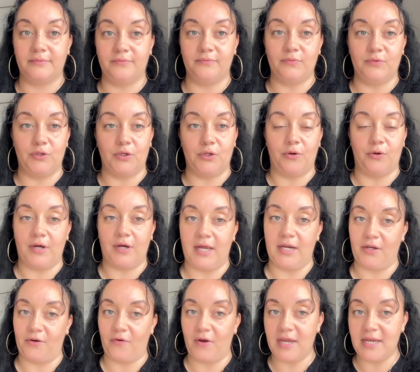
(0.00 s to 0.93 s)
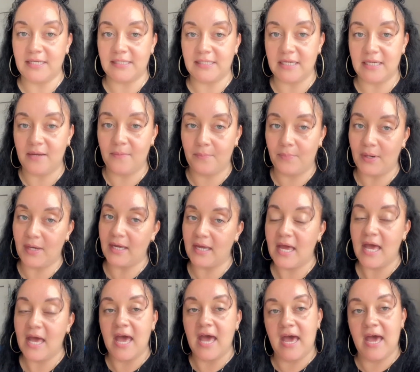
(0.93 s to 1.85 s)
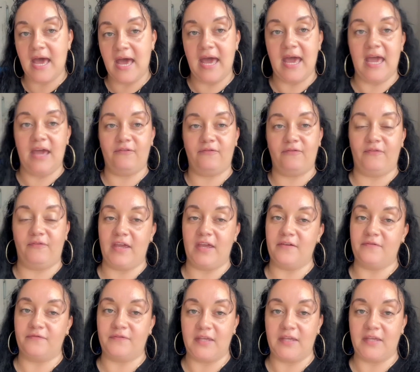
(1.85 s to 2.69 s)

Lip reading: you know, kind of crazy. But I have faith